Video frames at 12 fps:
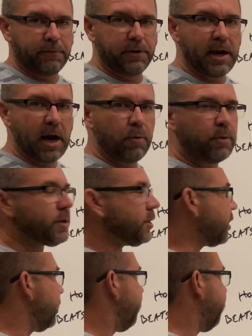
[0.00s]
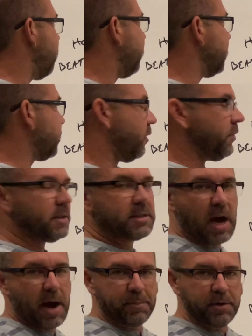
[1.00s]
For now, we're just going to focus on the
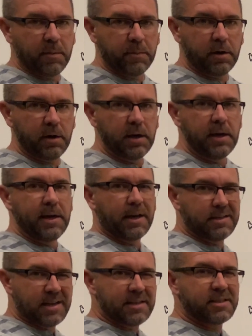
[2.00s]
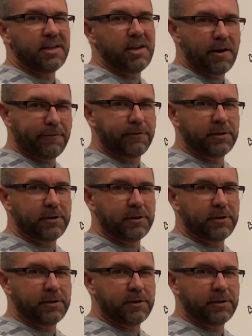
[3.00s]
top number because that's enough for